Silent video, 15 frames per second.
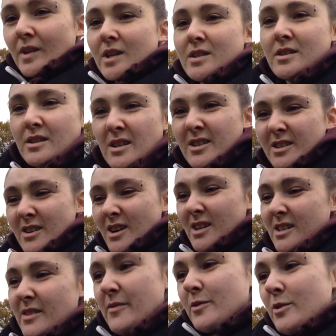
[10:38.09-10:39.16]
So it's kind
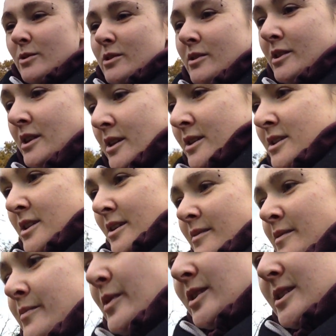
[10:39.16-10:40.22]
of difficult sometimes, like
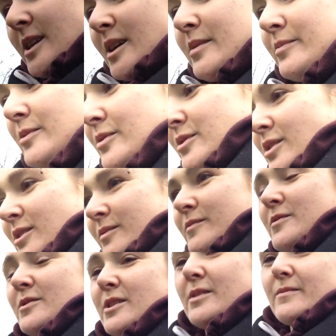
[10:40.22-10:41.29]
when my stables are
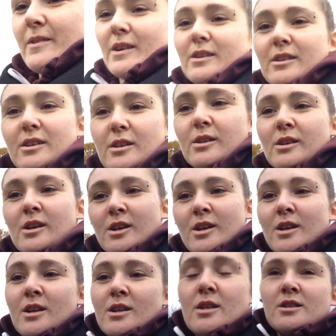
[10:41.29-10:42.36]
walking around, you can
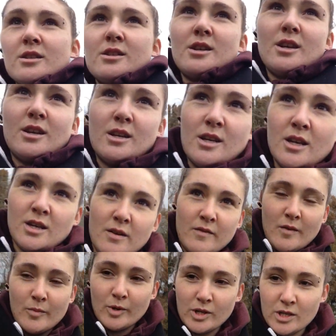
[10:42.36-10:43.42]
see it and hear
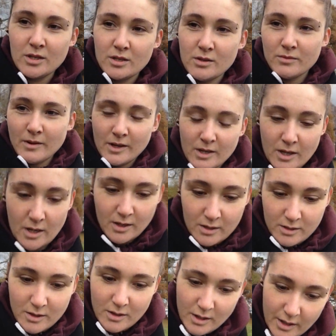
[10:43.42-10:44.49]
it, but this is where you get
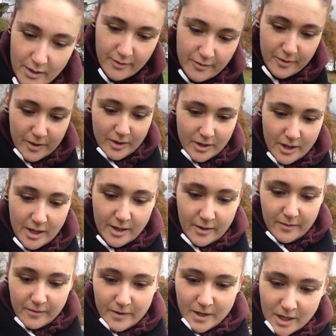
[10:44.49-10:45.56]
to like the front line
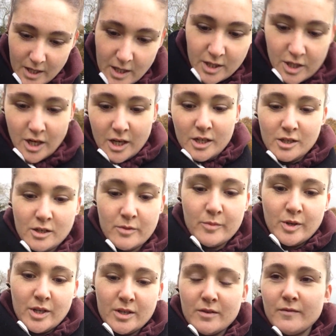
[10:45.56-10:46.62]
of changing the
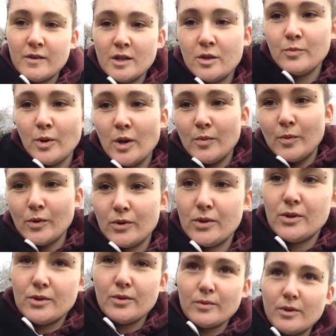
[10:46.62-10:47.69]
minds of these people to
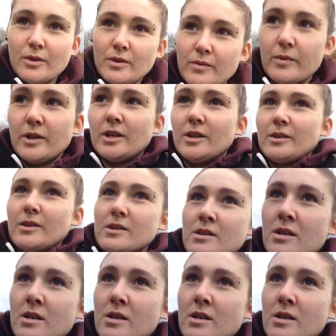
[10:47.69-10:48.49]
stop doing what they're doing.